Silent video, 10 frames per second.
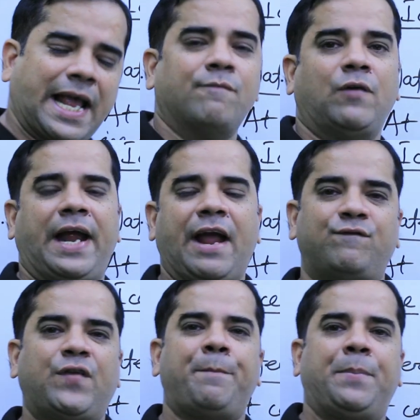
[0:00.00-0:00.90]
same way,
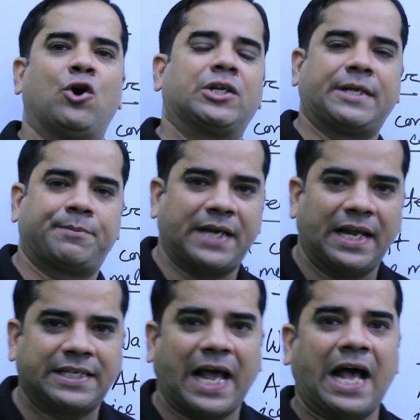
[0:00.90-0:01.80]
every pure
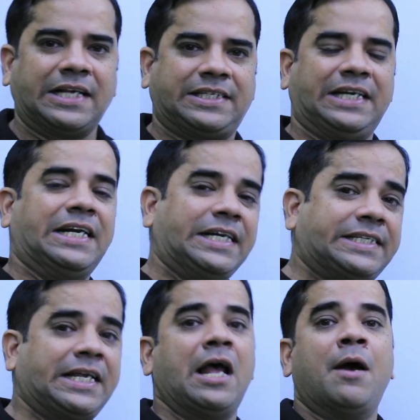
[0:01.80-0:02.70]
substance has
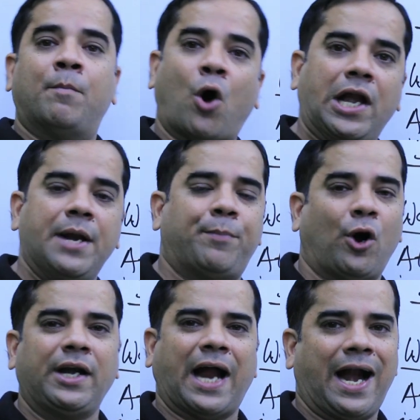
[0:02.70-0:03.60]
its boiling
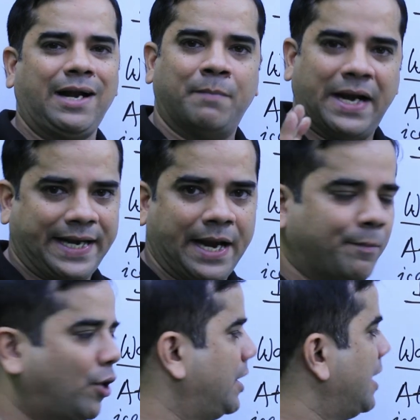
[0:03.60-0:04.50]
point and melting
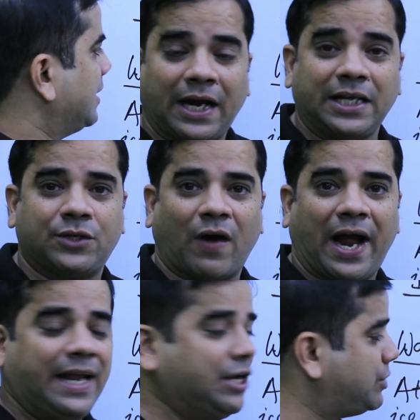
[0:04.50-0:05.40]
point. That is
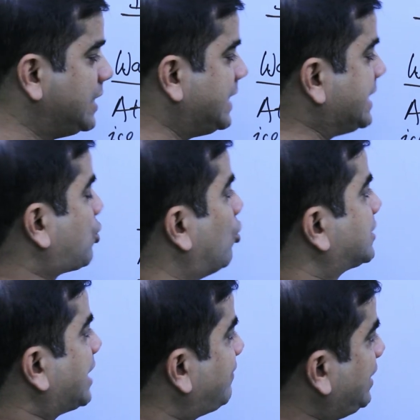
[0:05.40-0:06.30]
why using this
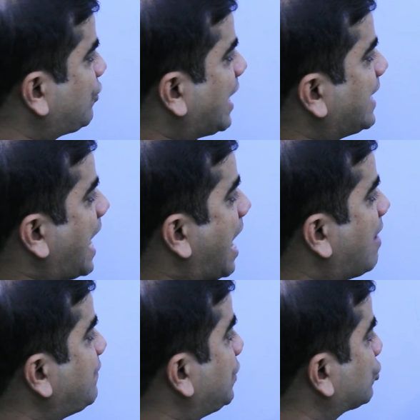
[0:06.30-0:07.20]
concept you can
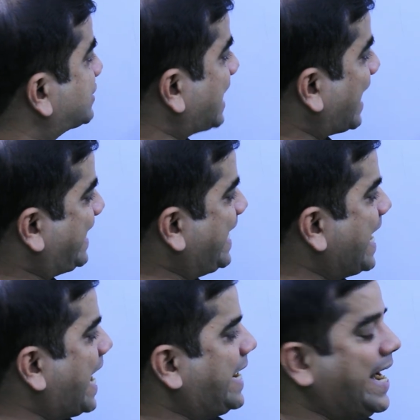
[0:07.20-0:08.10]
have your starting
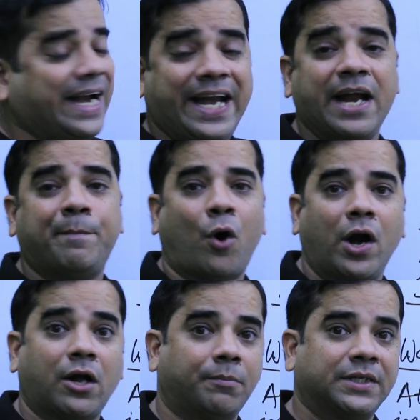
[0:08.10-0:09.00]
and ending
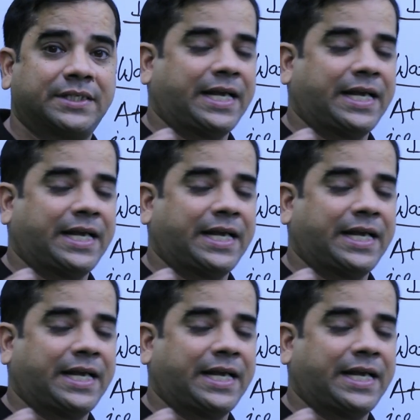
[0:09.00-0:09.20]
point of the